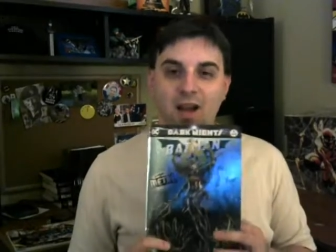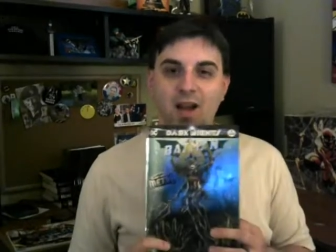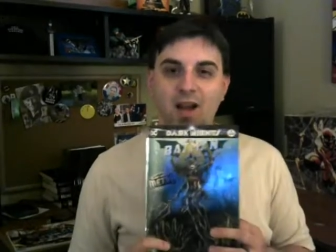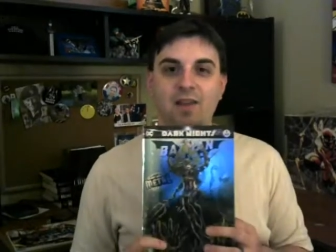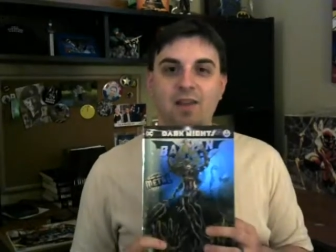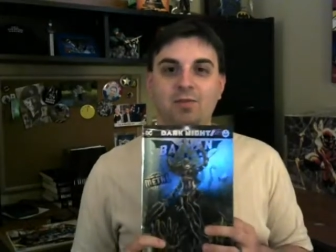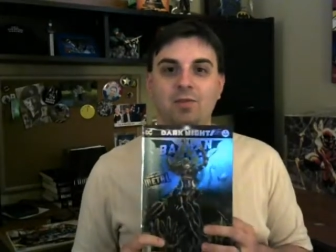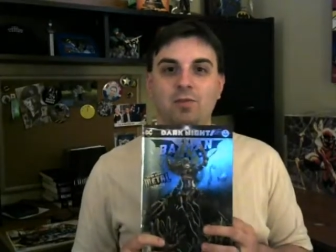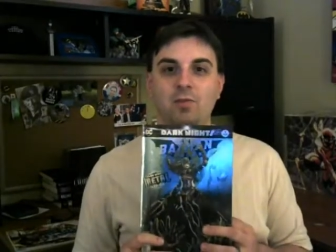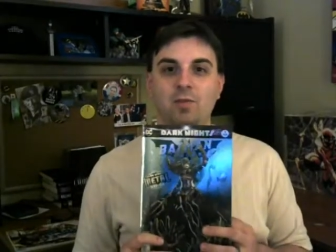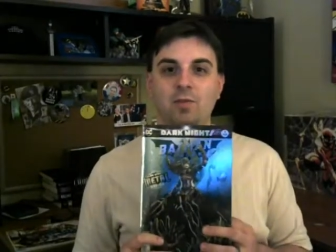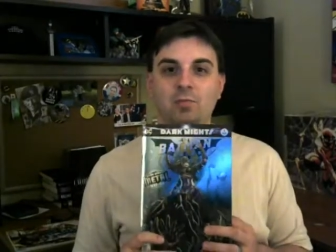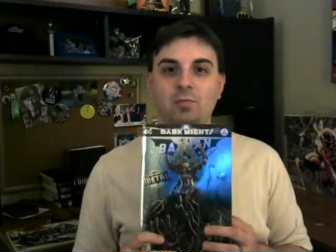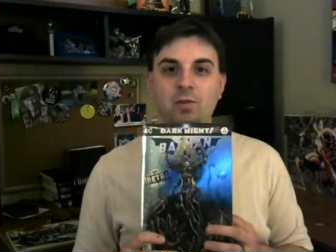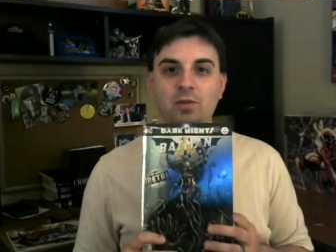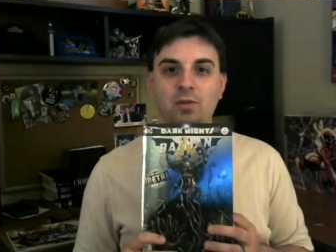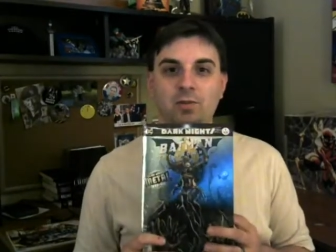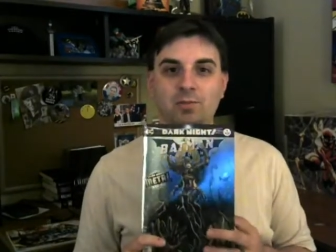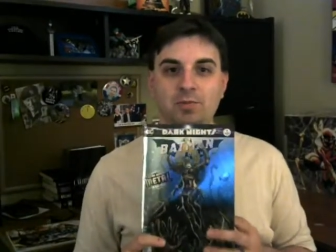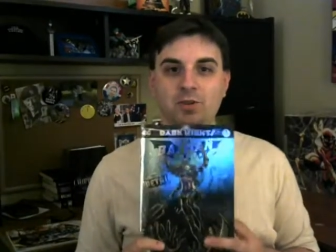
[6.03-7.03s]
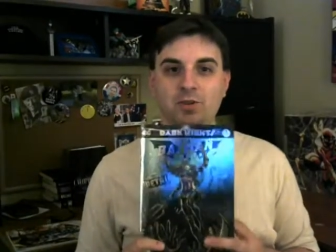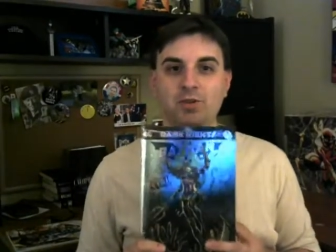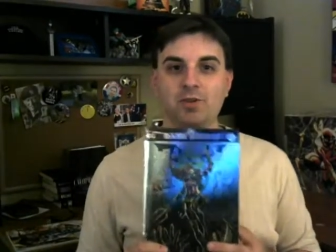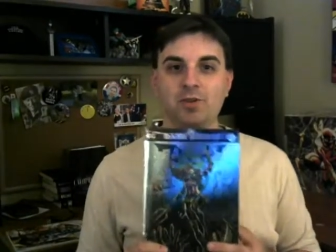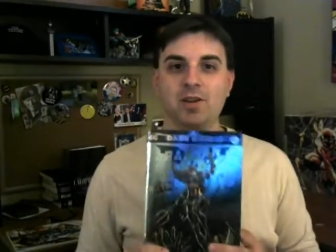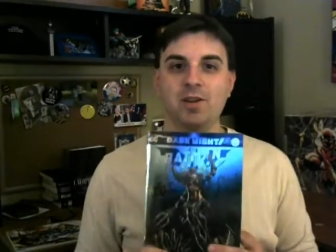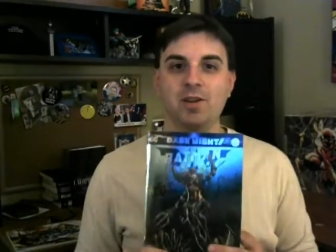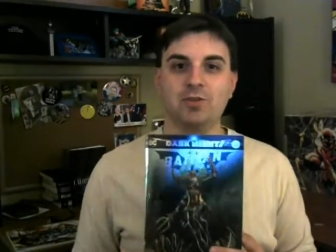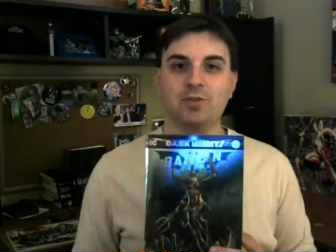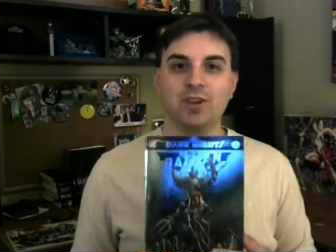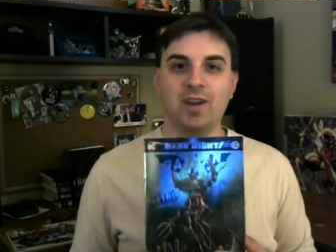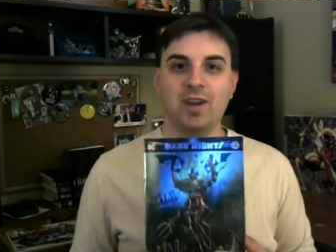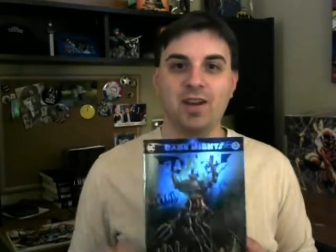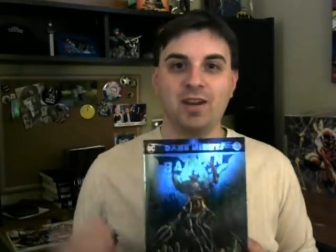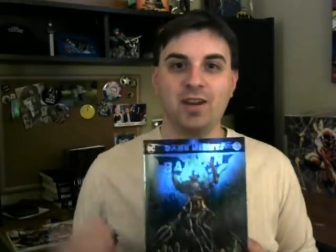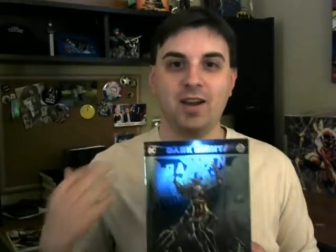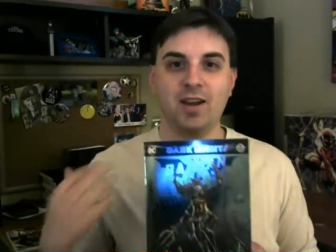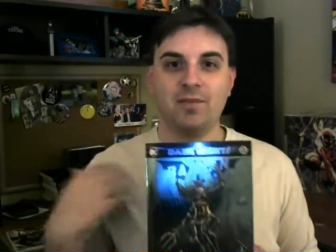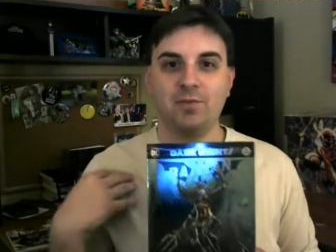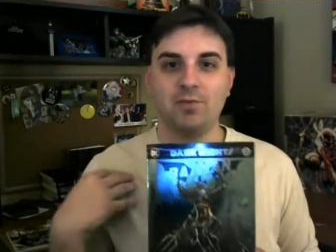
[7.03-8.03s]
Hi everyone, welcome to Studio
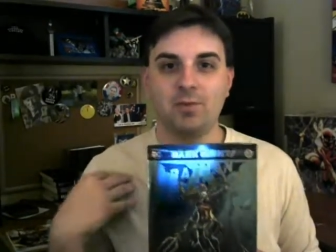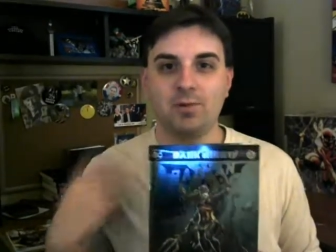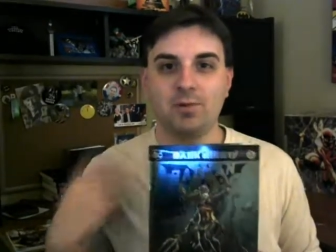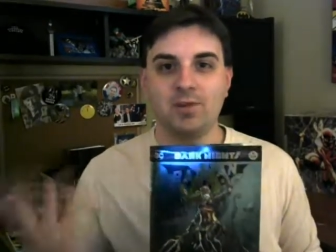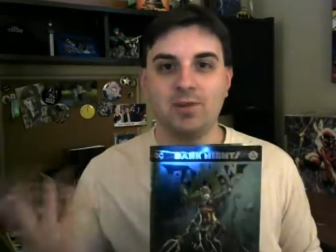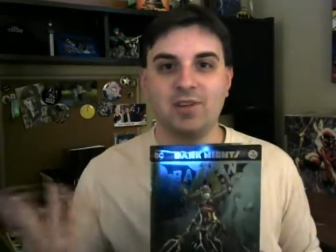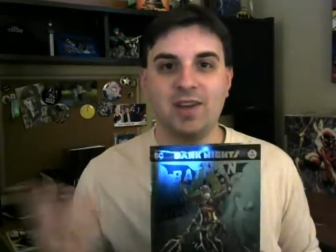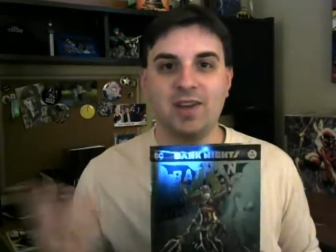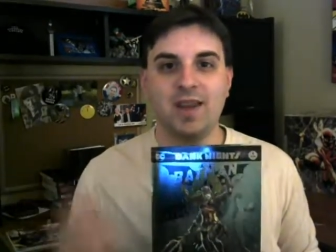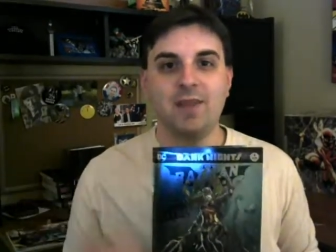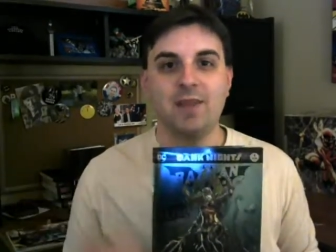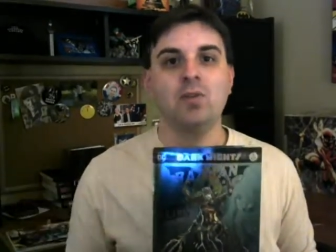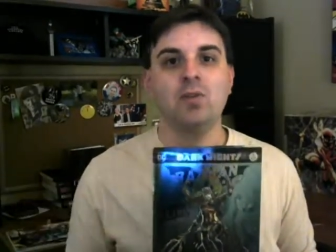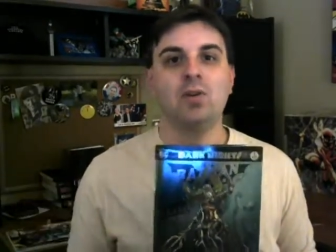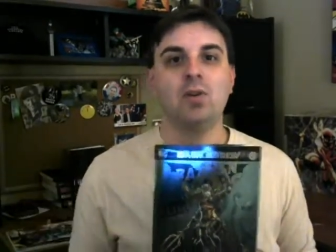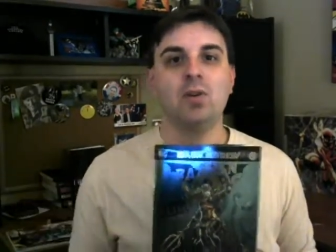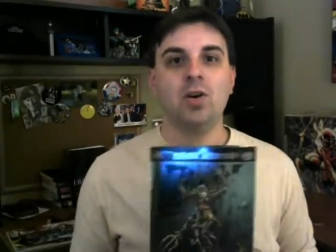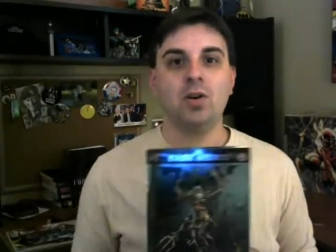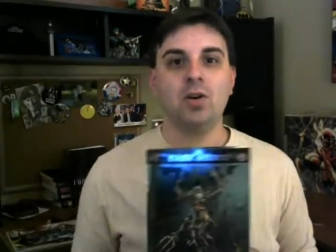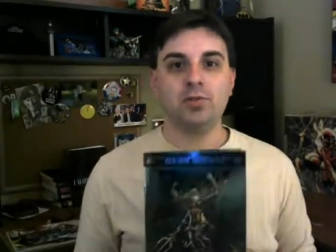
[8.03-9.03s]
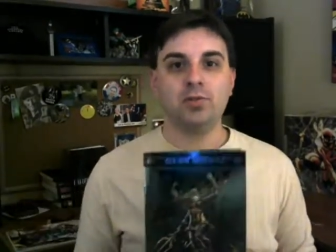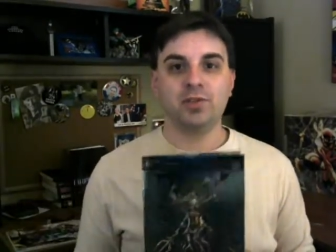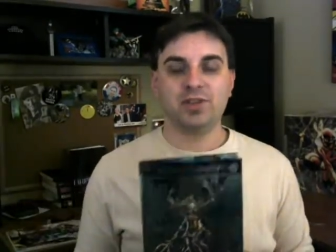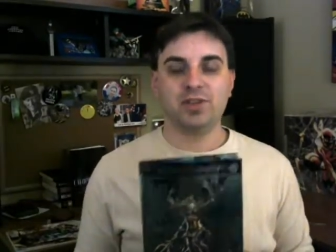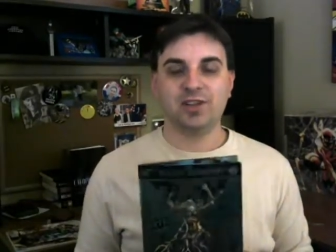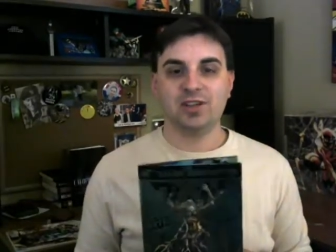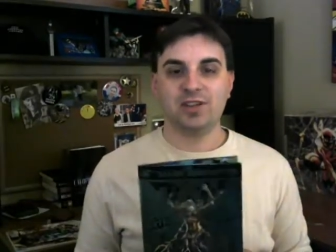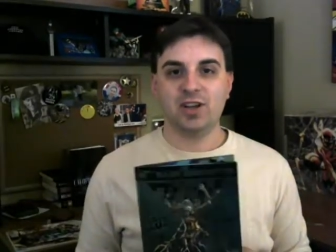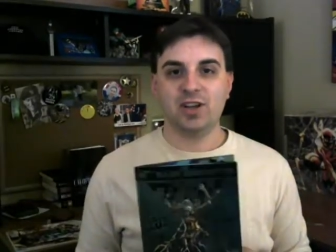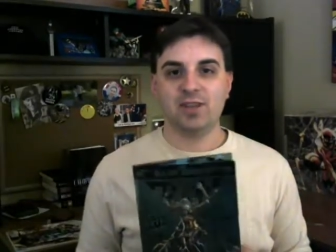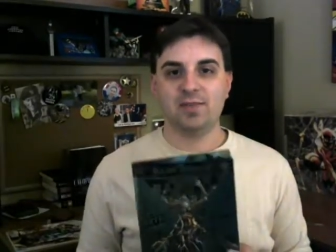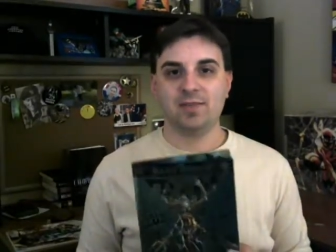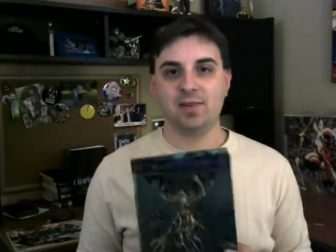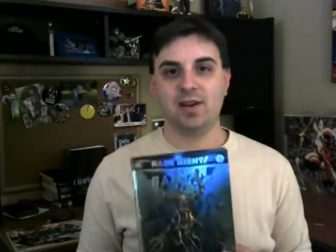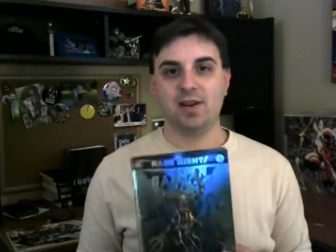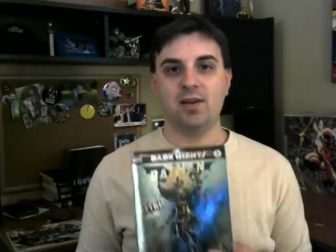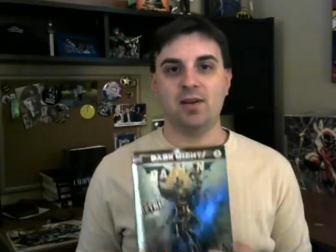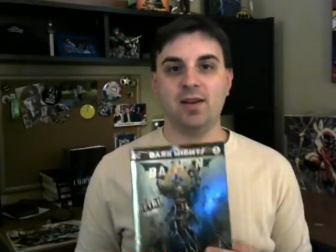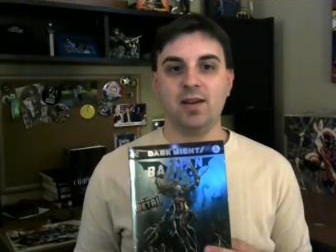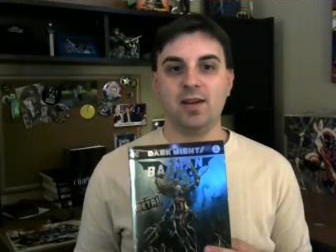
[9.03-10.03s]
Jake. I, of course, am your host, Jacob
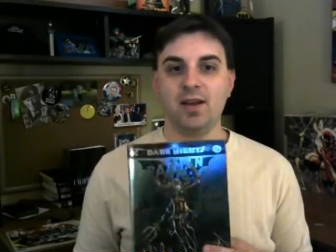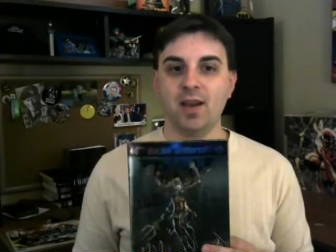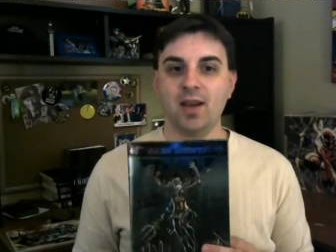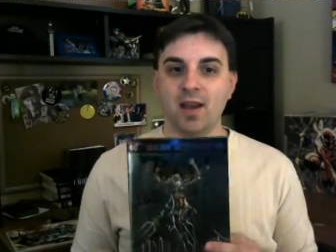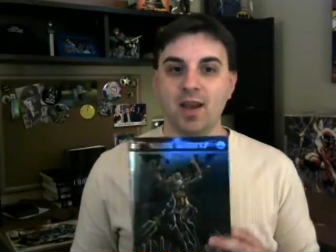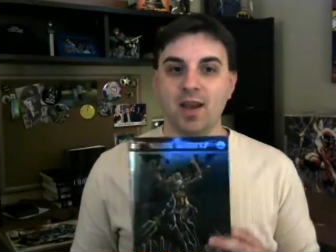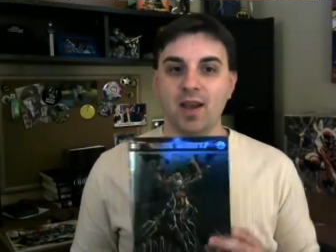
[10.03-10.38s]
Airy.